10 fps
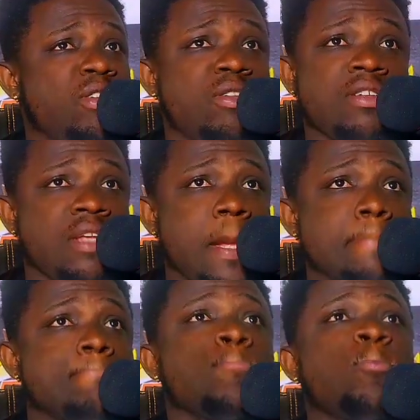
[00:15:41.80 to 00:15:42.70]
you see.
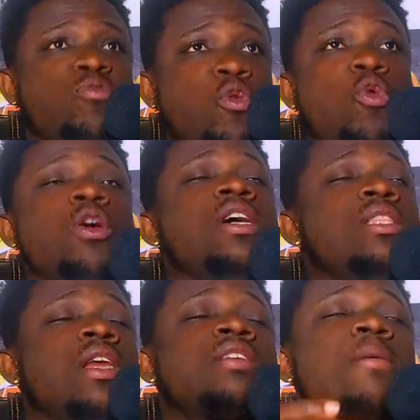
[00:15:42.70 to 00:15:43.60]
So
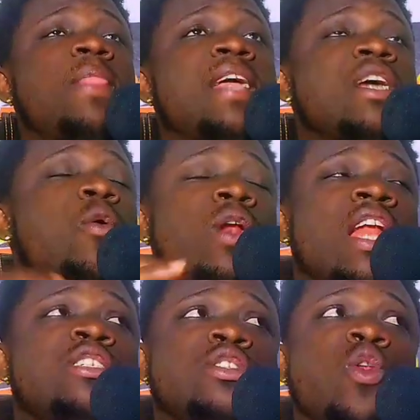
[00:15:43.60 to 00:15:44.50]
there are some things I will
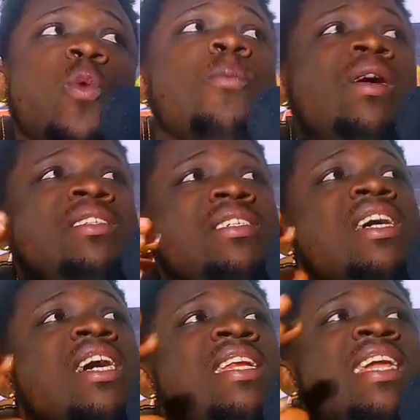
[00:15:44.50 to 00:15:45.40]
let you know, but
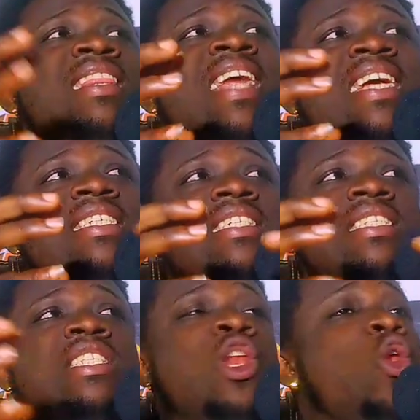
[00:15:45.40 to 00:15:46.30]
the
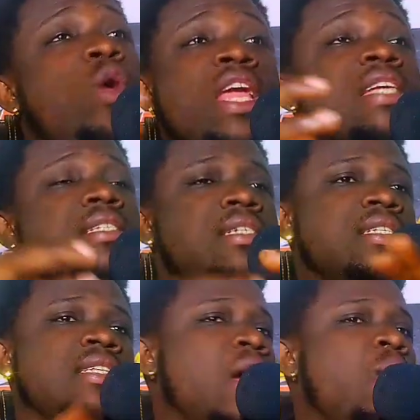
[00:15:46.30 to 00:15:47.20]
logins,
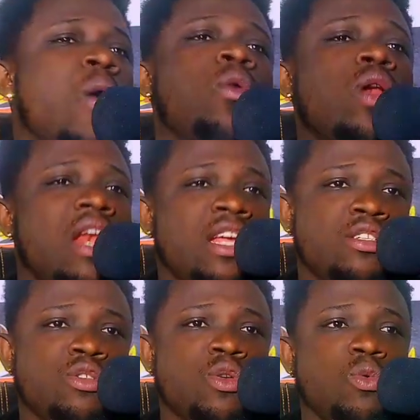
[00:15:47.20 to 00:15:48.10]
that one I will not
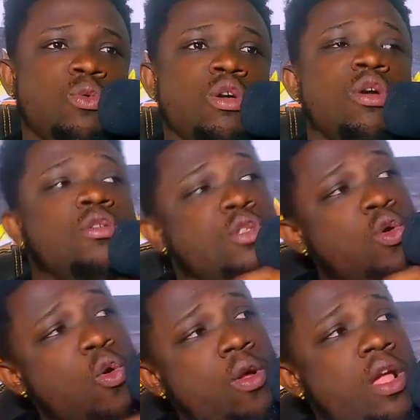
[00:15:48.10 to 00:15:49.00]
let you know.
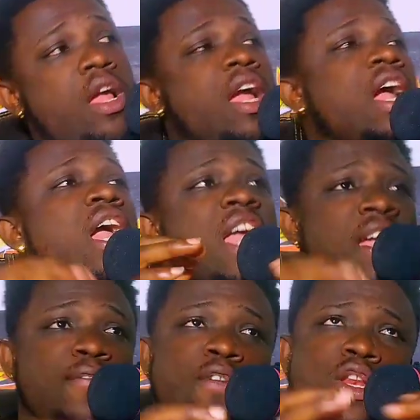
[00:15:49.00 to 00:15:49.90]
So
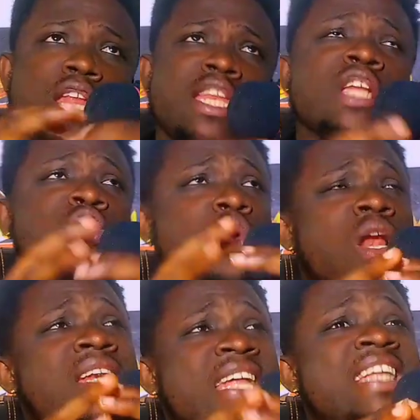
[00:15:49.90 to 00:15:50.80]
if you need a
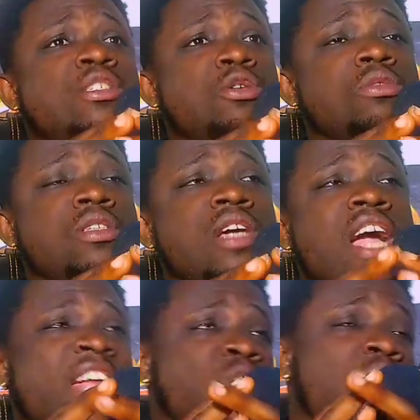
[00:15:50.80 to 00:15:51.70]
dollar details,
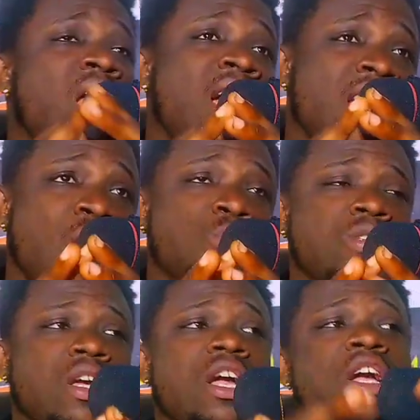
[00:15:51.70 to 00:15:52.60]
a dollar
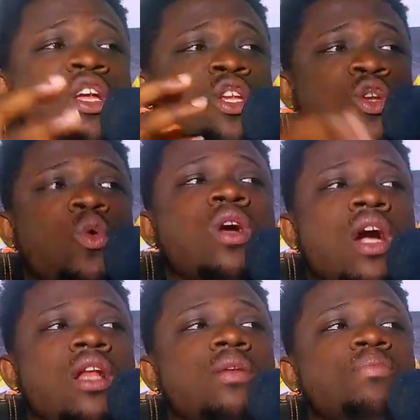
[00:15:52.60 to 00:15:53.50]
account, you
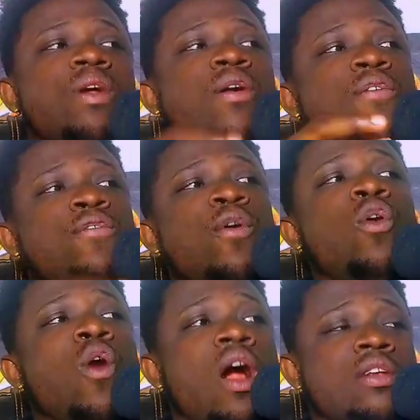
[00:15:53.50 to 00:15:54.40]
can
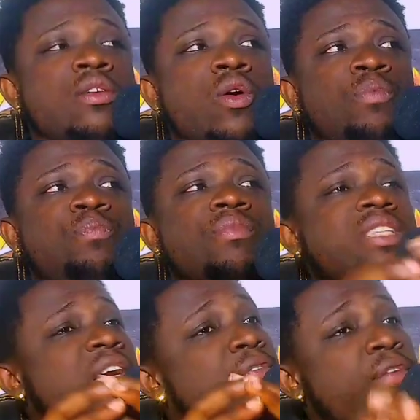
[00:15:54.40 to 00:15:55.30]
follow us on
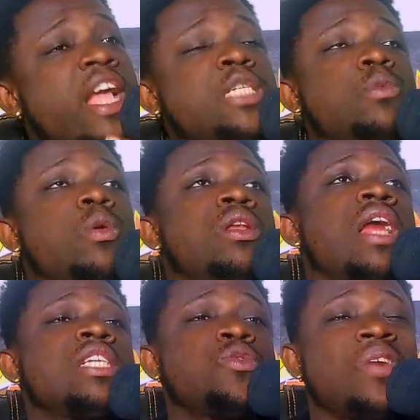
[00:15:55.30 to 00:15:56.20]
Facebook.
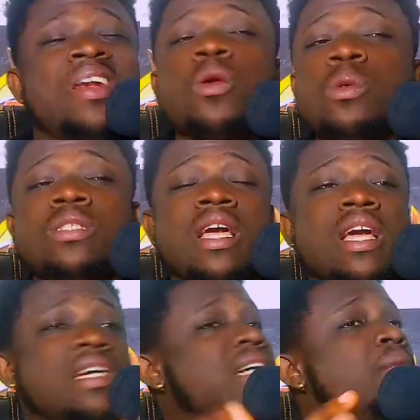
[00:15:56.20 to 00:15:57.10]
That's Rundel
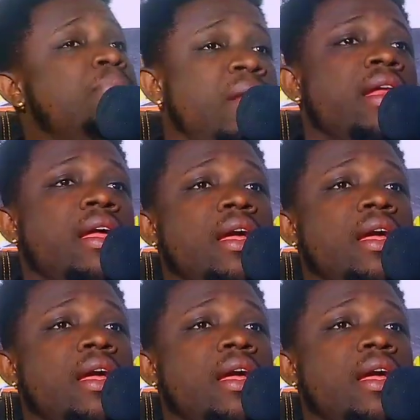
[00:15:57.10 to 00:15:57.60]
Tech Company.